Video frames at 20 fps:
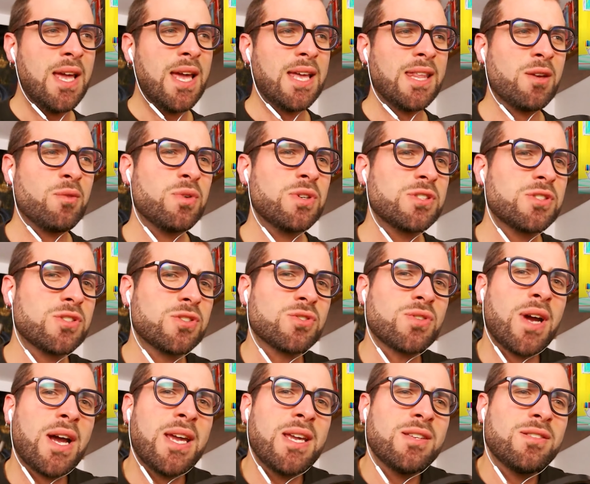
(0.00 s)
And I was
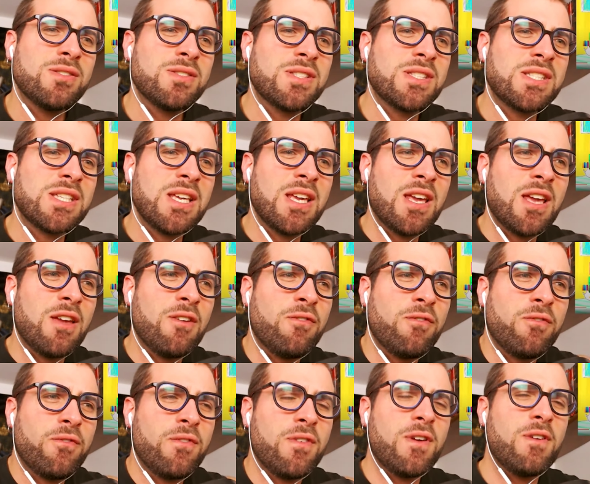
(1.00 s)
trying to see if
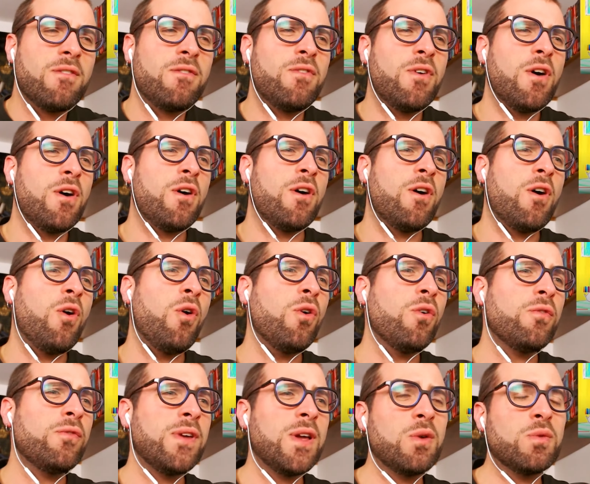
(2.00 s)
the
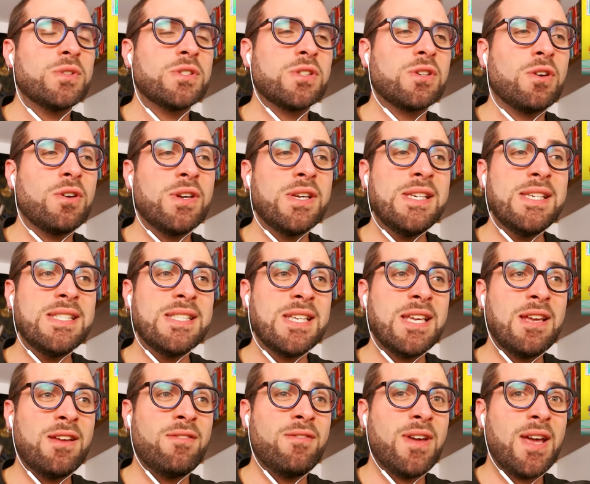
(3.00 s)
whole thing was
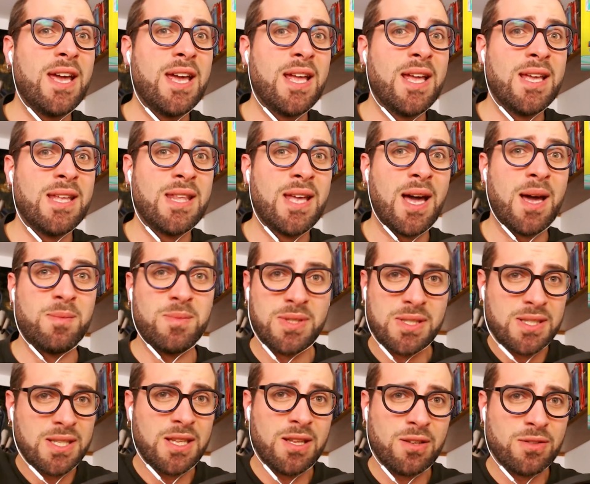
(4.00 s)
cohesive, and I'm
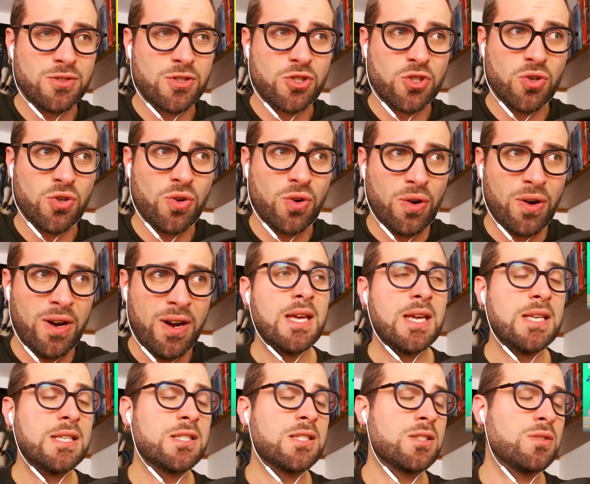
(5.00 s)
still unsure.
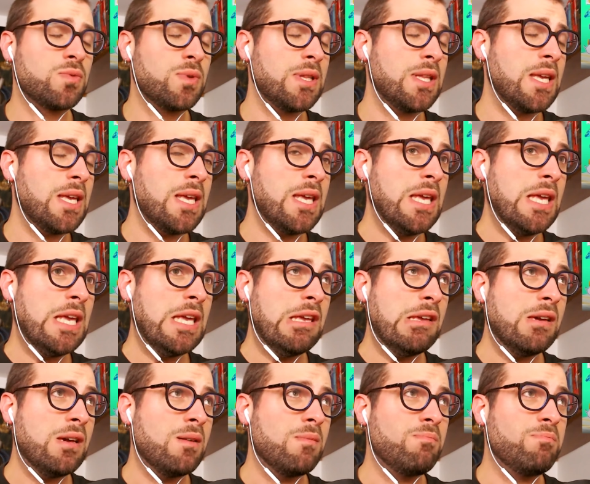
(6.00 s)
It's
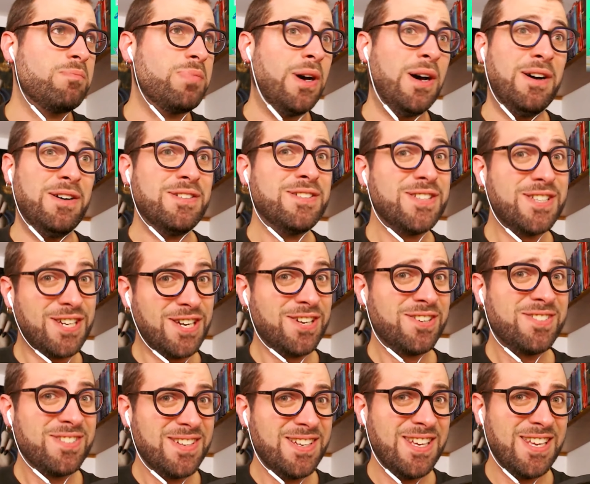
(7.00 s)
really punk
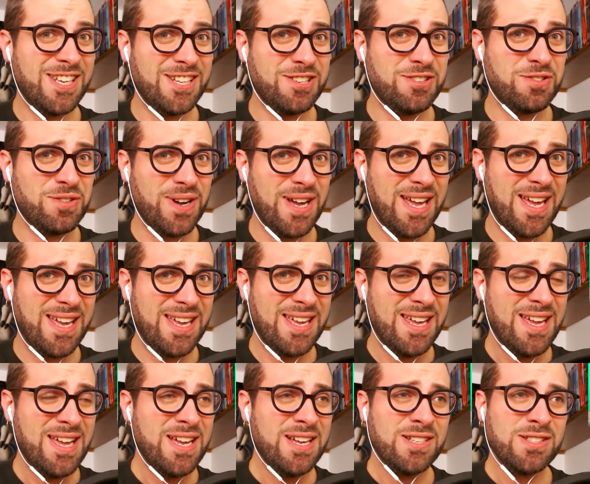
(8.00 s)
in a way
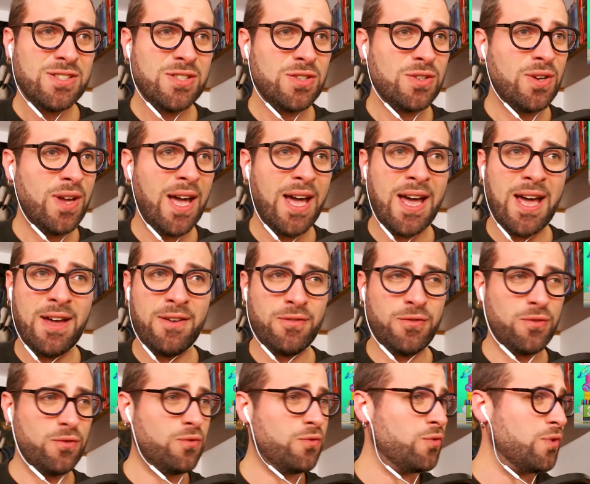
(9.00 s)
to
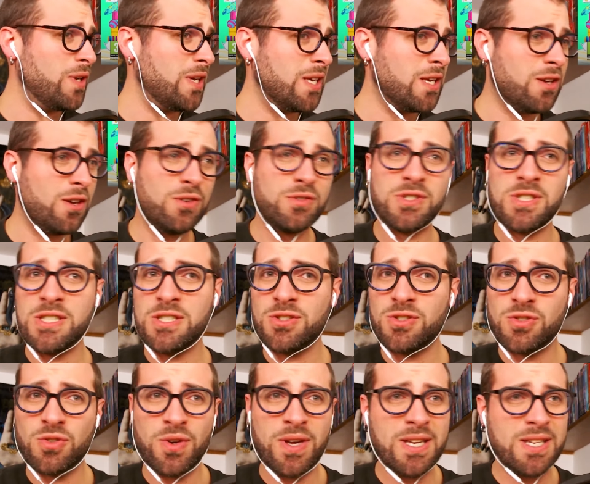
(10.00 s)
have three coaches
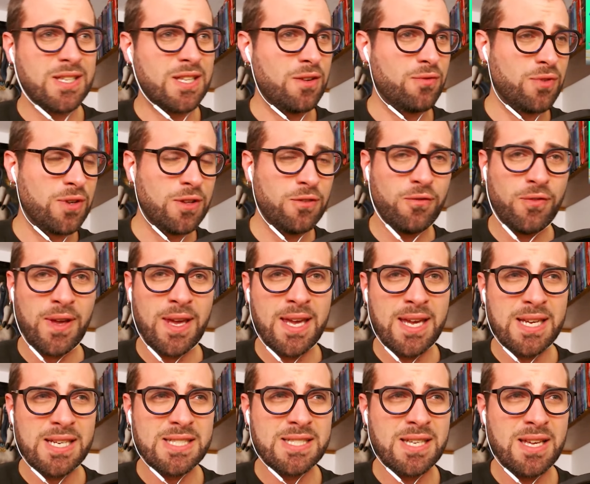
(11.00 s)
doing different
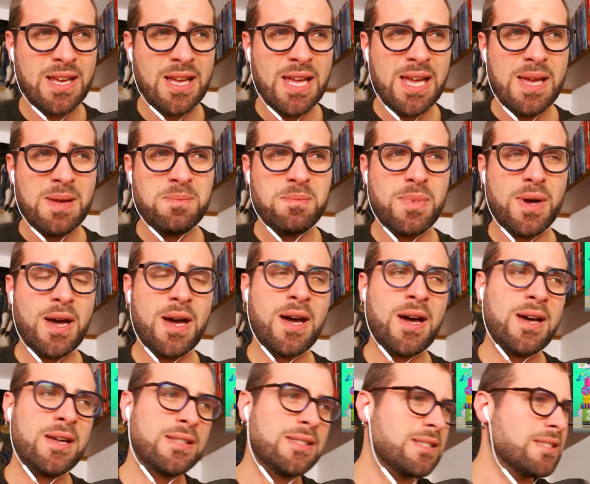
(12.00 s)
things,
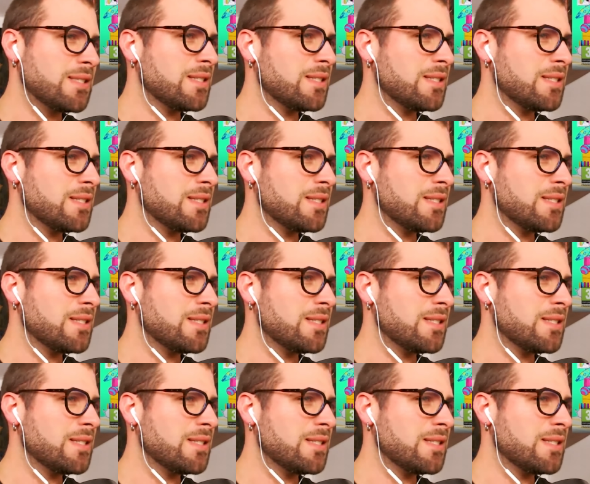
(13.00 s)
but